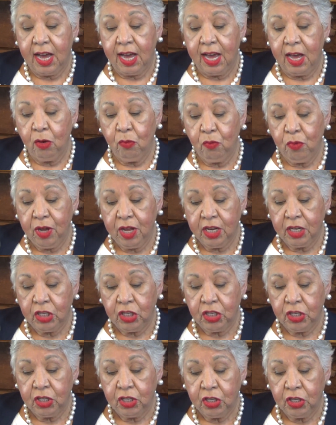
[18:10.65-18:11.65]
I
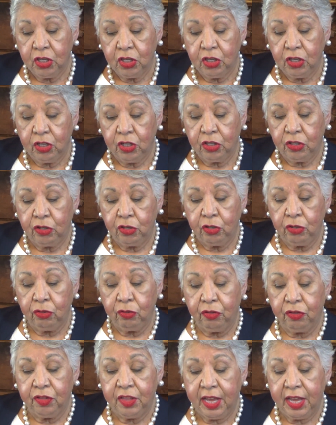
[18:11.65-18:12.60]
went to